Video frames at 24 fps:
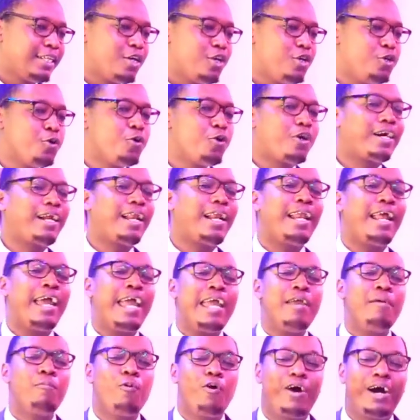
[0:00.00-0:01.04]
You
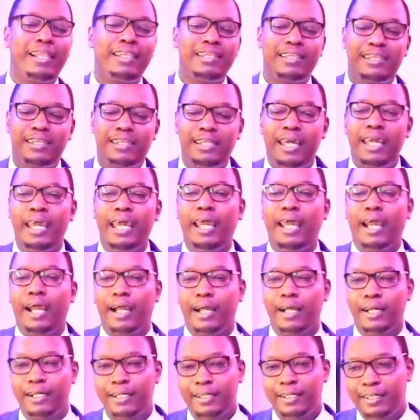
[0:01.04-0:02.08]
claim one
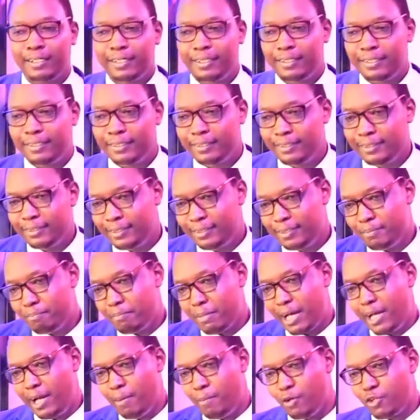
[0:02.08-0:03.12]
thing,
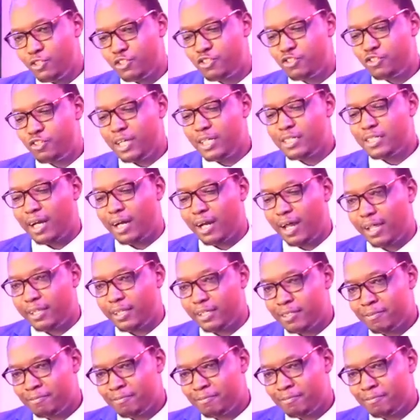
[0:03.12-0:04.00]
but demonstrate another.